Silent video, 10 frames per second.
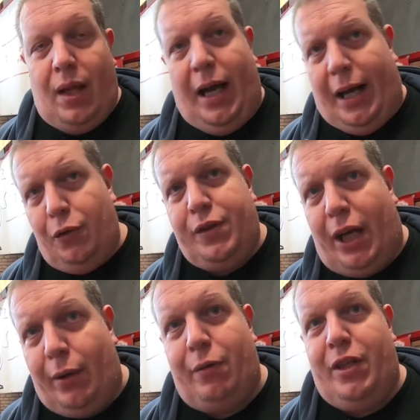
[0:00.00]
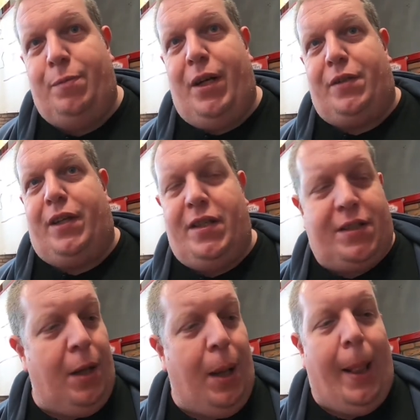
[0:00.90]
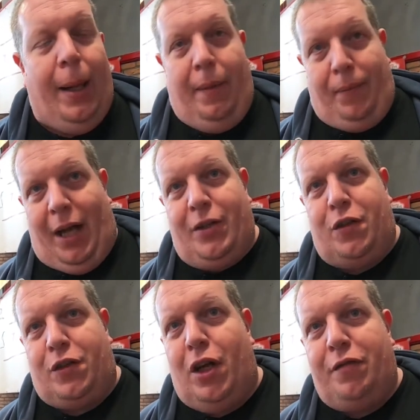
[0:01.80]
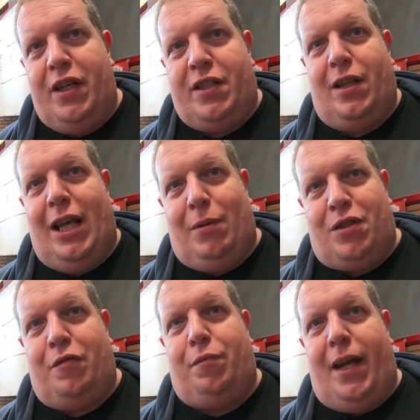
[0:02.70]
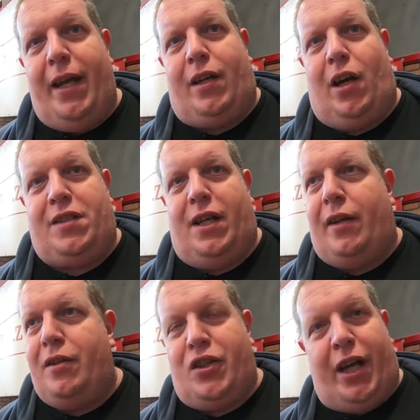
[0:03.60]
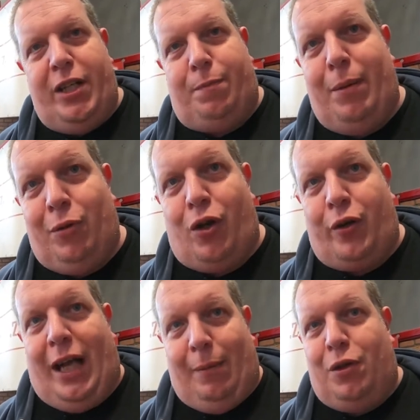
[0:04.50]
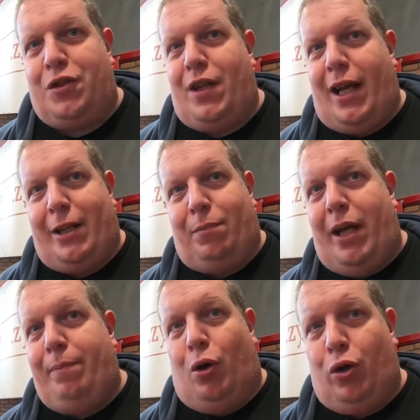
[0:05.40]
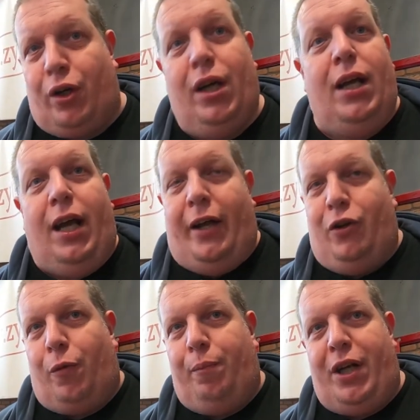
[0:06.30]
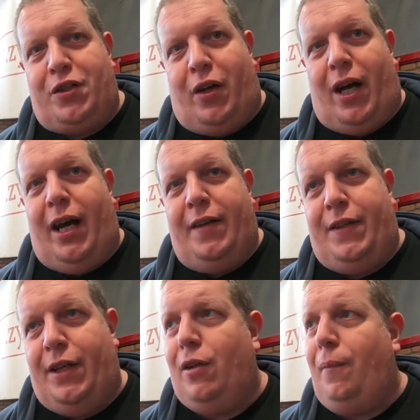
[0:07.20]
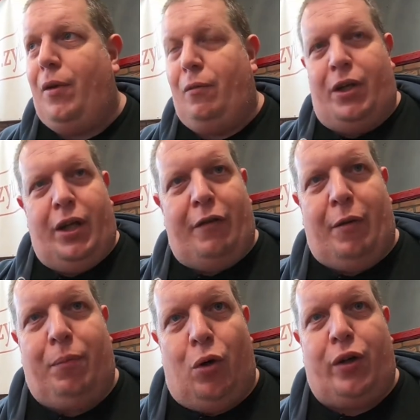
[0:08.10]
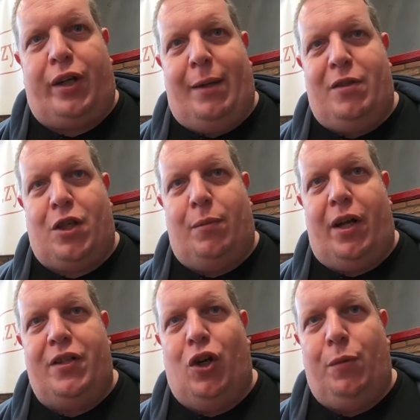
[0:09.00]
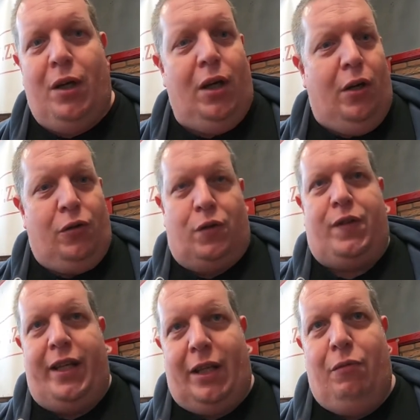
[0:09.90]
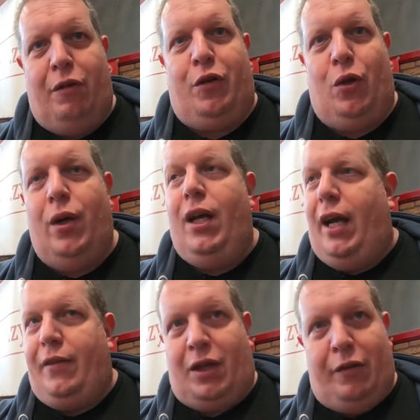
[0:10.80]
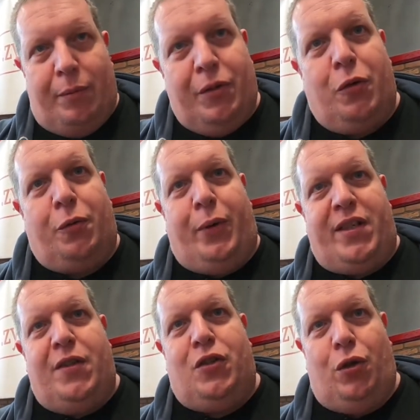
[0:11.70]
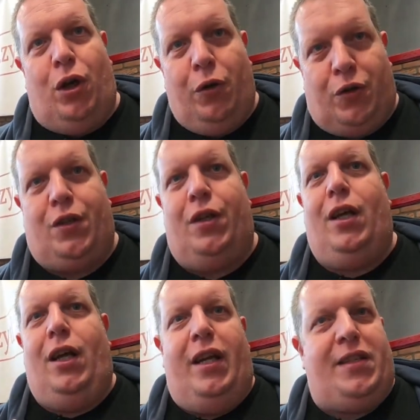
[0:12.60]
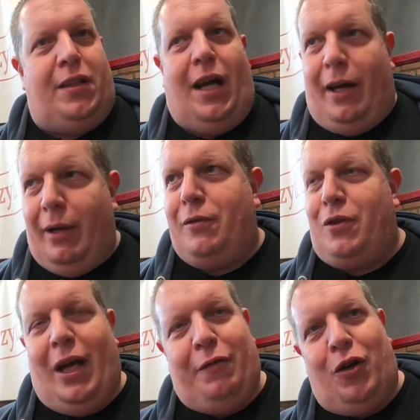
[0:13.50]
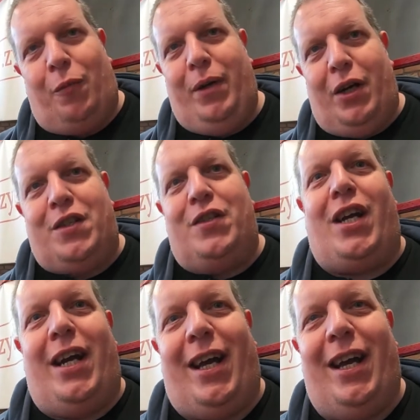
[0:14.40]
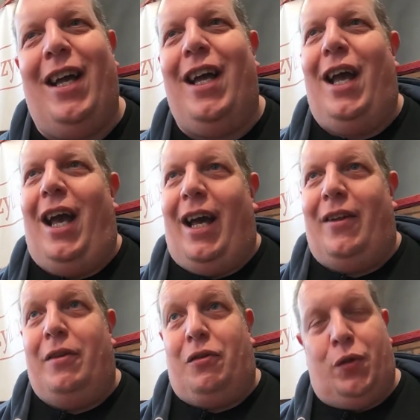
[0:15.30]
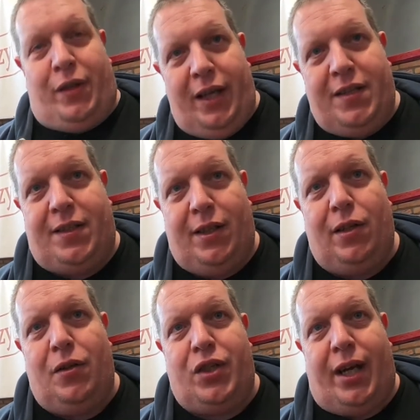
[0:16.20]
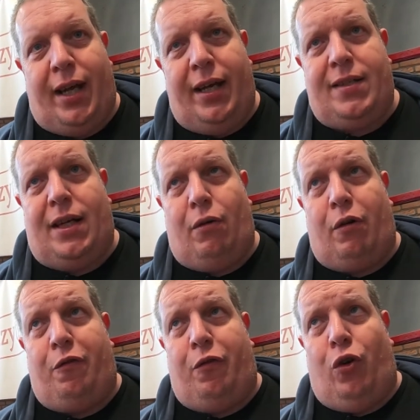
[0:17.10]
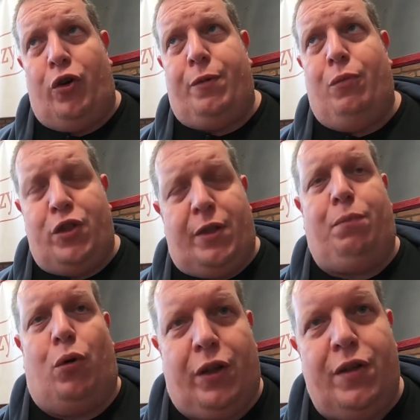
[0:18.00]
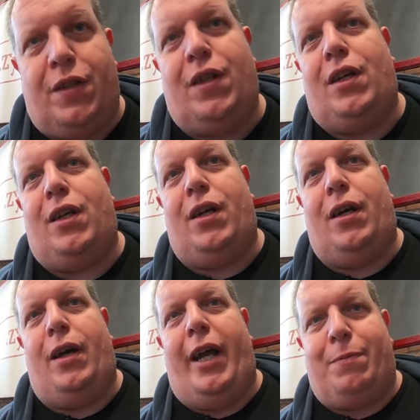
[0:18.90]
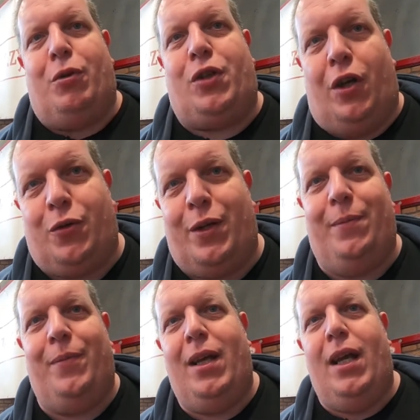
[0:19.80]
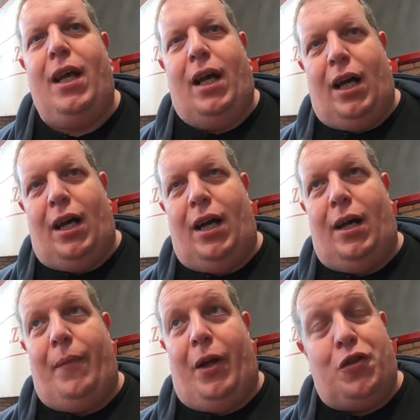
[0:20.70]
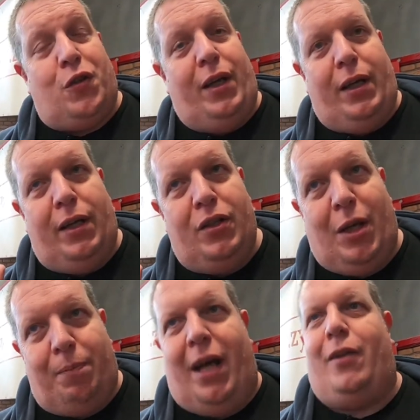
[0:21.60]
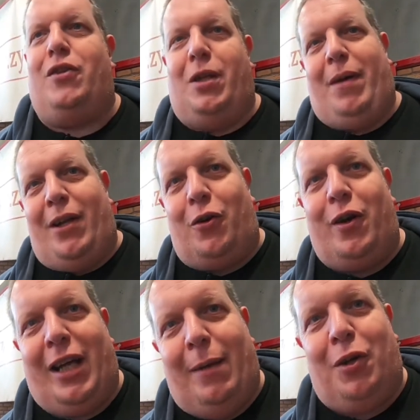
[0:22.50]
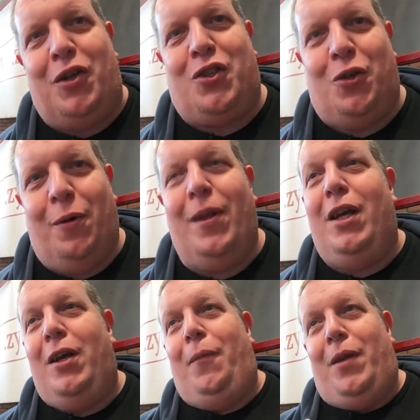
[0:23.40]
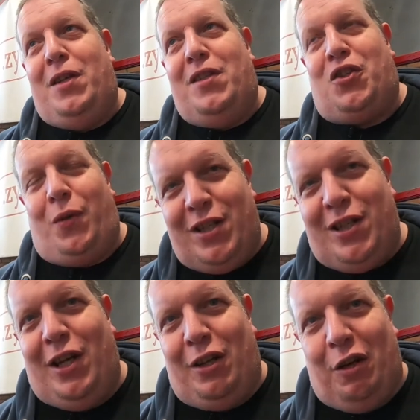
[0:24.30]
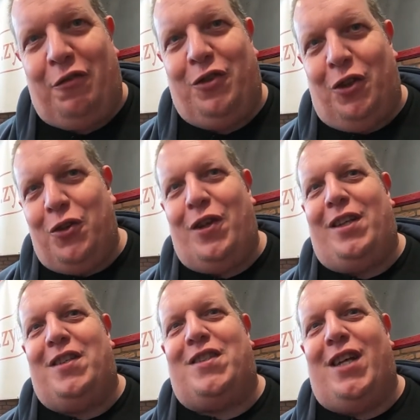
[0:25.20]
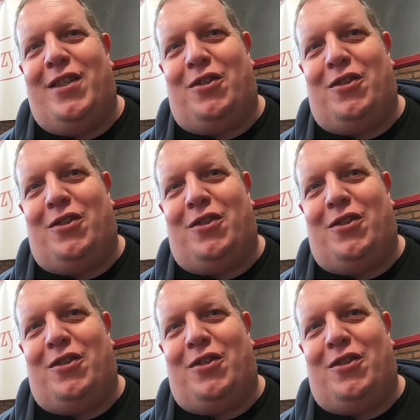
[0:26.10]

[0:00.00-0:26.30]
I don't care how these beer tastes. I just love these labels of playing cards. And Chinese people, they are gamblers. They like to play poker. And your beers are ideal when you have a poker game at somebody's home to take them with you and to give them as a present to the host. He said, I want to have your beers in China. And today still, China is our fourth most important uh, export country. Um, and also Japan. Japan, there are gamblers too. Strangely enough, not the United States.